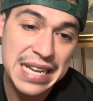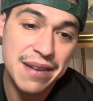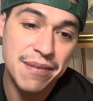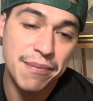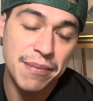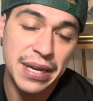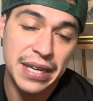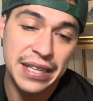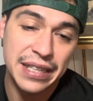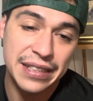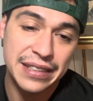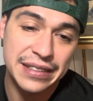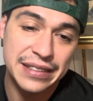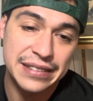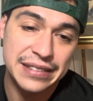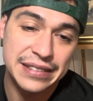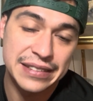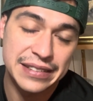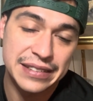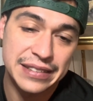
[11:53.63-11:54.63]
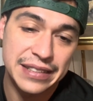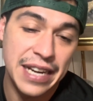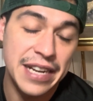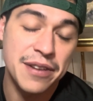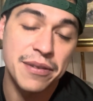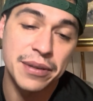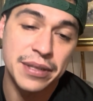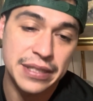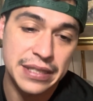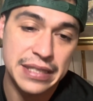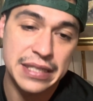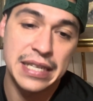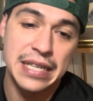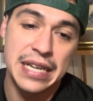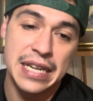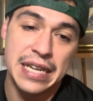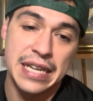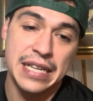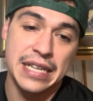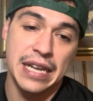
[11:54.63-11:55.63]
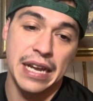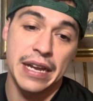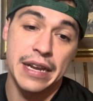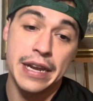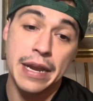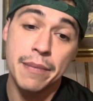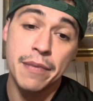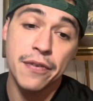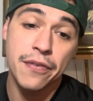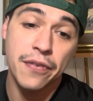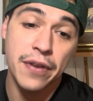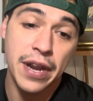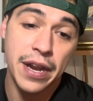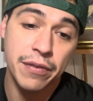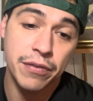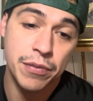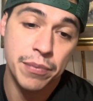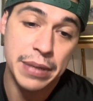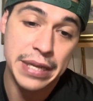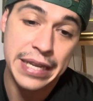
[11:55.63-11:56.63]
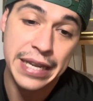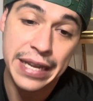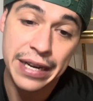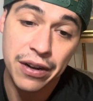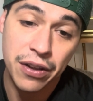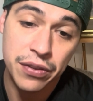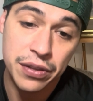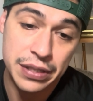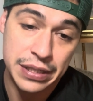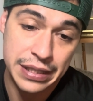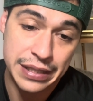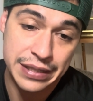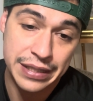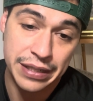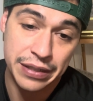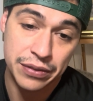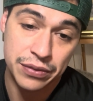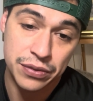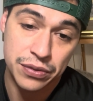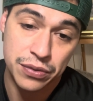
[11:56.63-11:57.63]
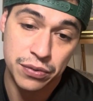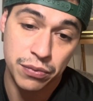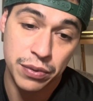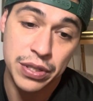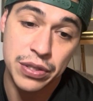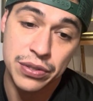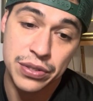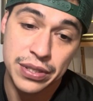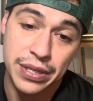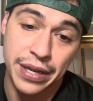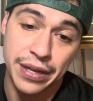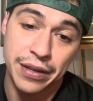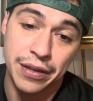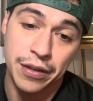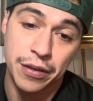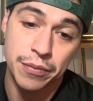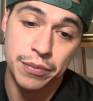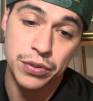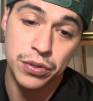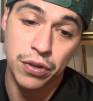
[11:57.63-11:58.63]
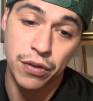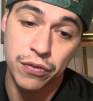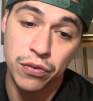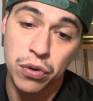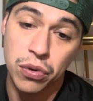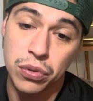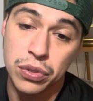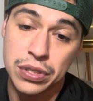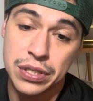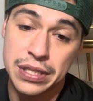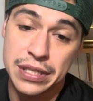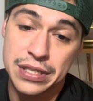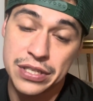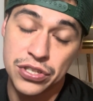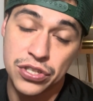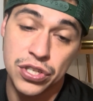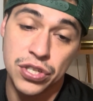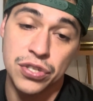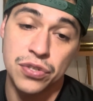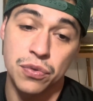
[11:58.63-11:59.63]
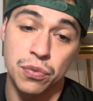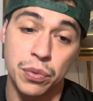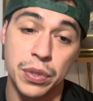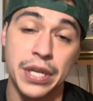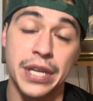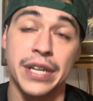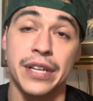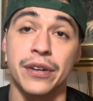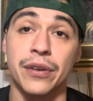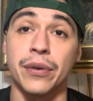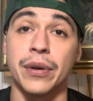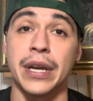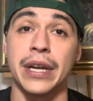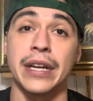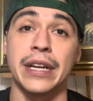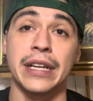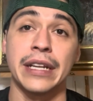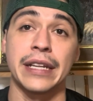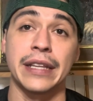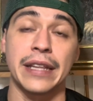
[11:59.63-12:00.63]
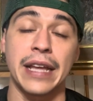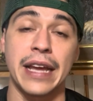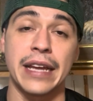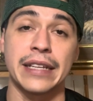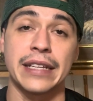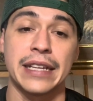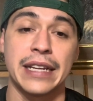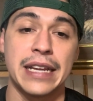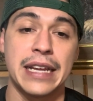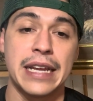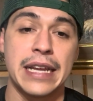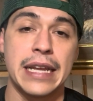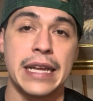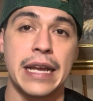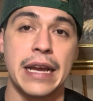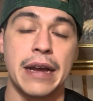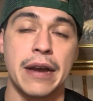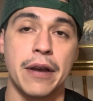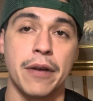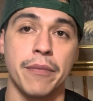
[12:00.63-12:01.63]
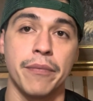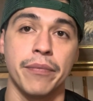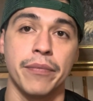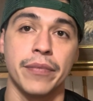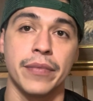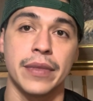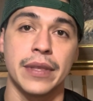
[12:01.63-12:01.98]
But anyways, number five would be get all the details when you sign up. So of course, this is just reiterating that um,